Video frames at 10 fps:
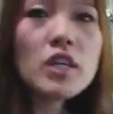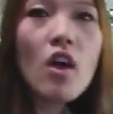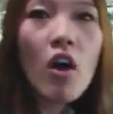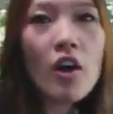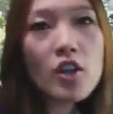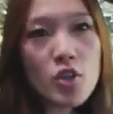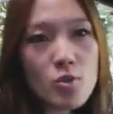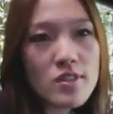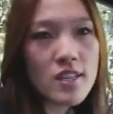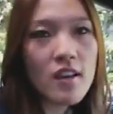we are
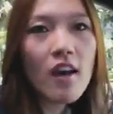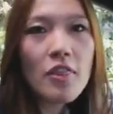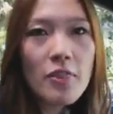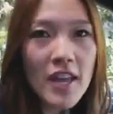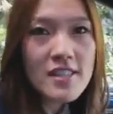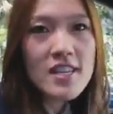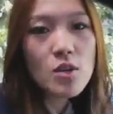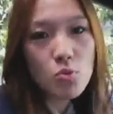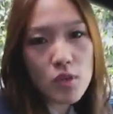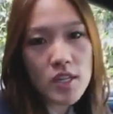using
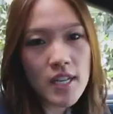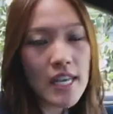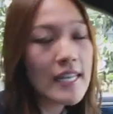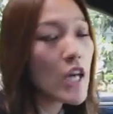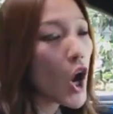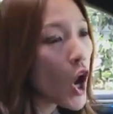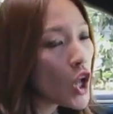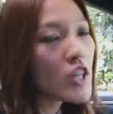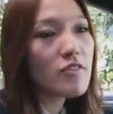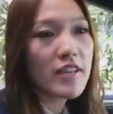authentic wood in
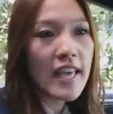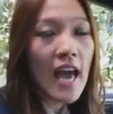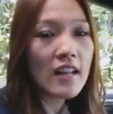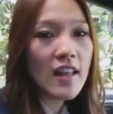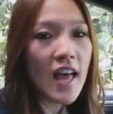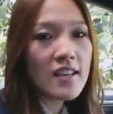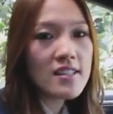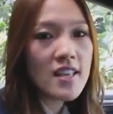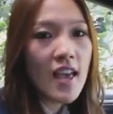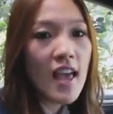all of the
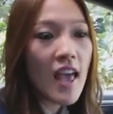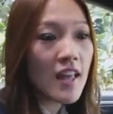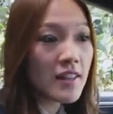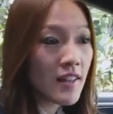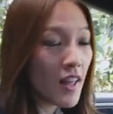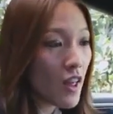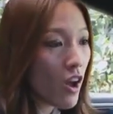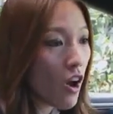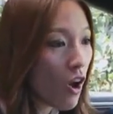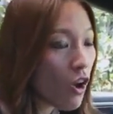Cadillacs, and
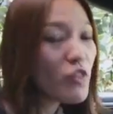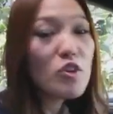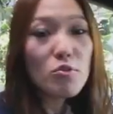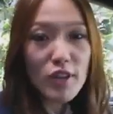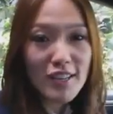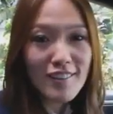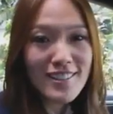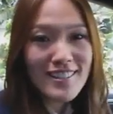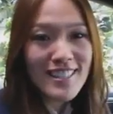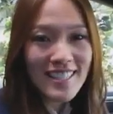all the
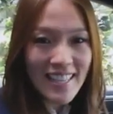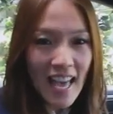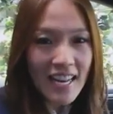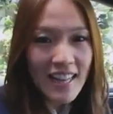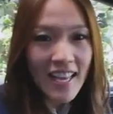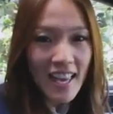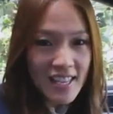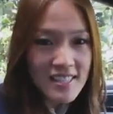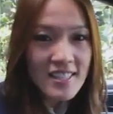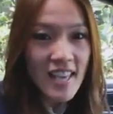reels in Cadillac
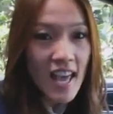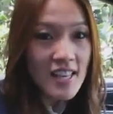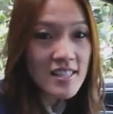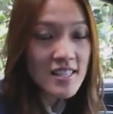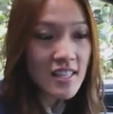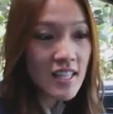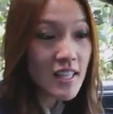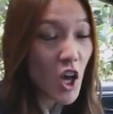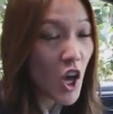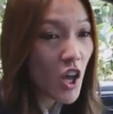XTS,
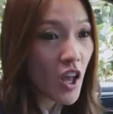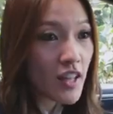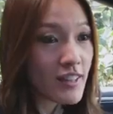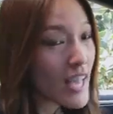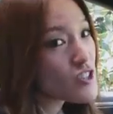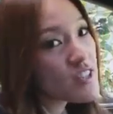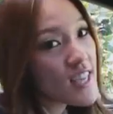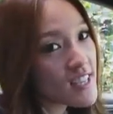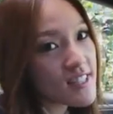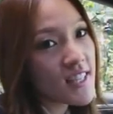and not just
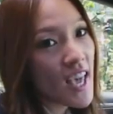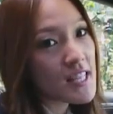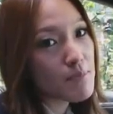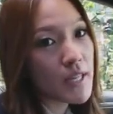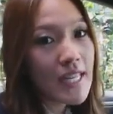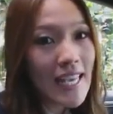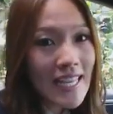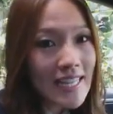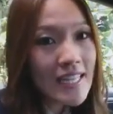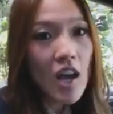XTS, but
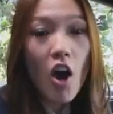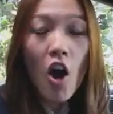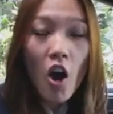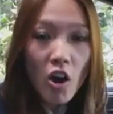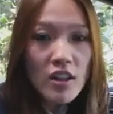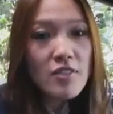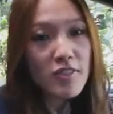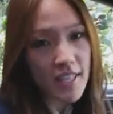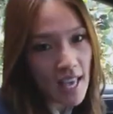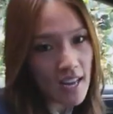in all
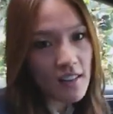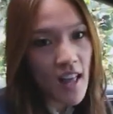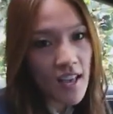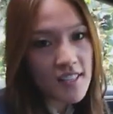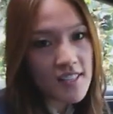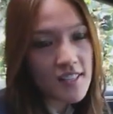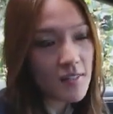of the Cadillacs,